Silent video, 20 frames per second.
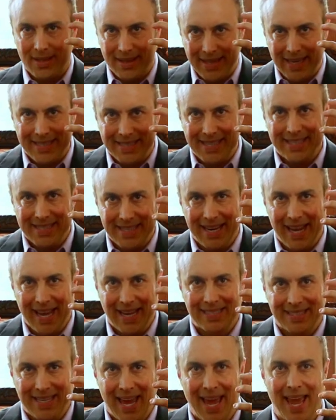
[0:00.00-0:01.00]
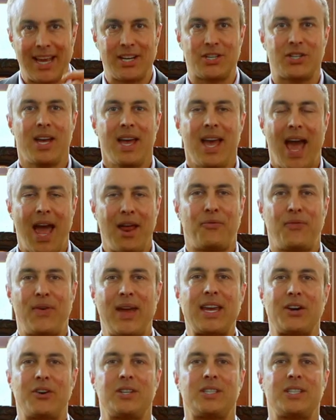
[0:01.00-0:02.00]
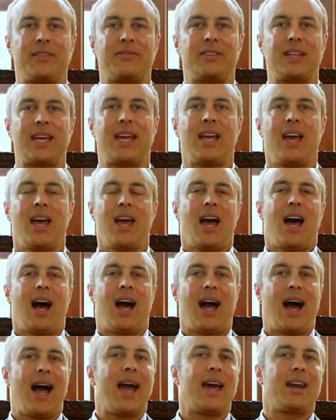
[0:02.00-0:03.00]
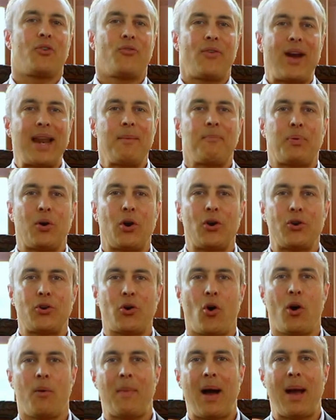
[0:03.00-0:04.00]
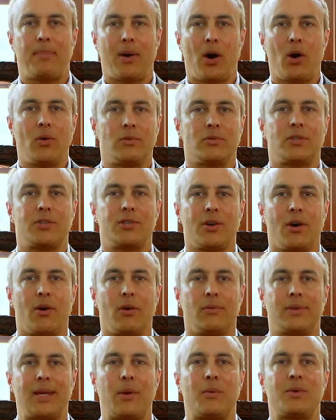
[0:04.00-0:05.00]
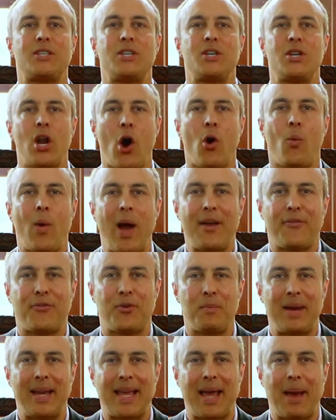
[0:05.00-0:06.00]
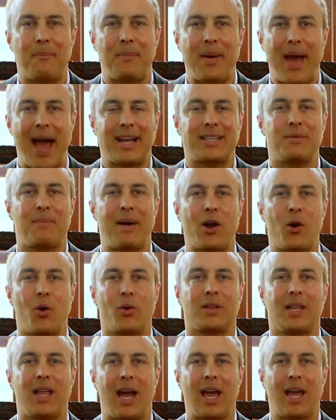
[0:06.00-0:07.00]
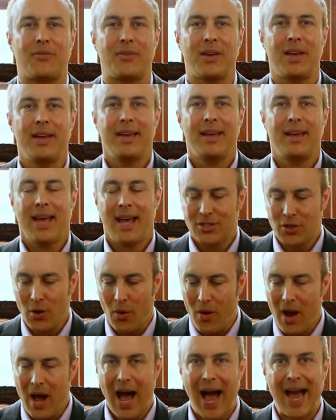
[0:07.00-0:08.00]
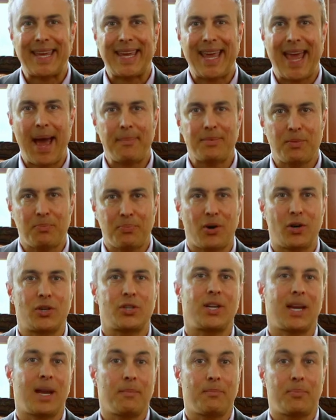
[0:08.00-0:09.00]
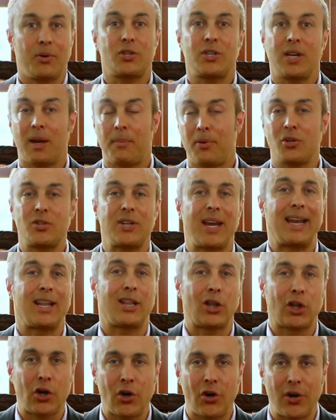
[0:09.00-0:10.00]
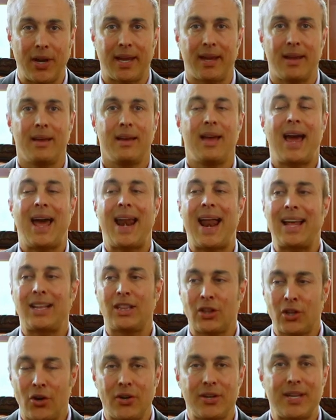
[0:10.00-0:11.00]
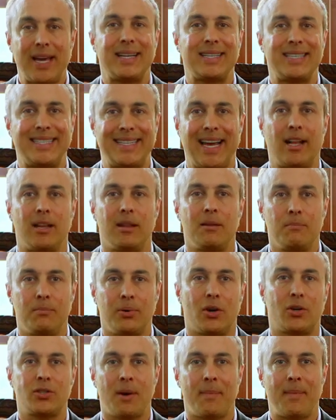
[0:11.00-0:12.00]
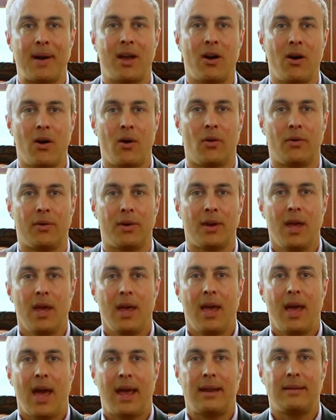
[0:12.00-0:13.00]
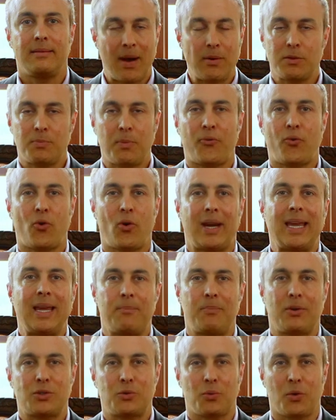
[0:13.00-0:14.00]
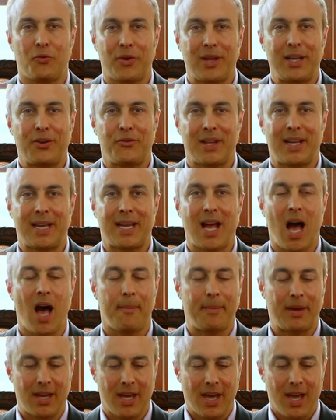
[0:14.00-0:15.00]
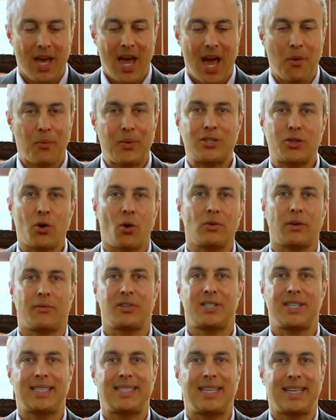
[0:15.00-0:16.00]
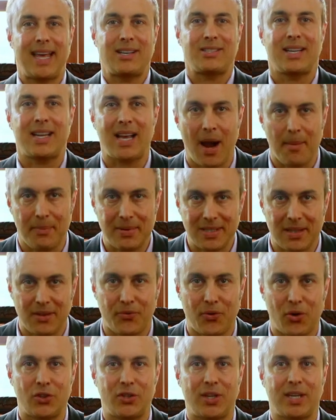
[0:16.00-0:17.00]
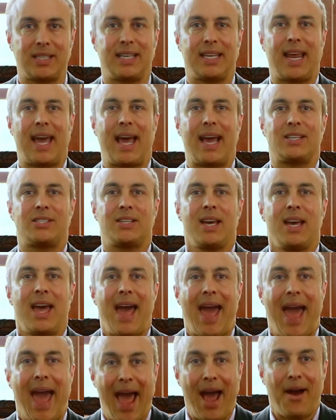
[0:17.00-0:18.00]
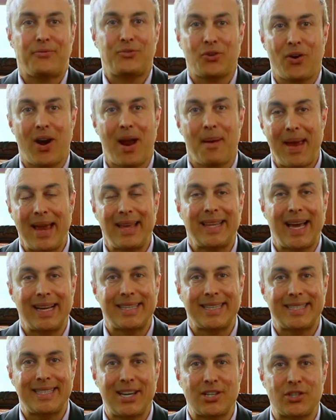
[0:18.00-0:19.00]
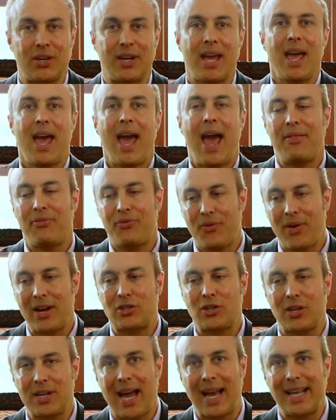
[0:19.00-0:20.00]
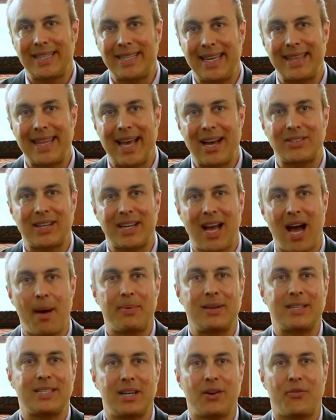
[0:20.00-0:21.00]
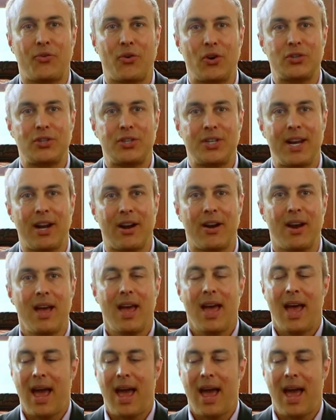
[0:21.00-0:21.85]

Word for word: This is the next stage. And figuratively, I had already burned all my boats, so there was no way for me to get back to my old life. So I kept pushing and pushing and pushing and learning, and I learned how to sell books on my own. And that was before ebooks were really, really common. And we sold over sixty thousand copies in the first sixty days after I made that decision, and three hundred nineteen thousand copies in the first year.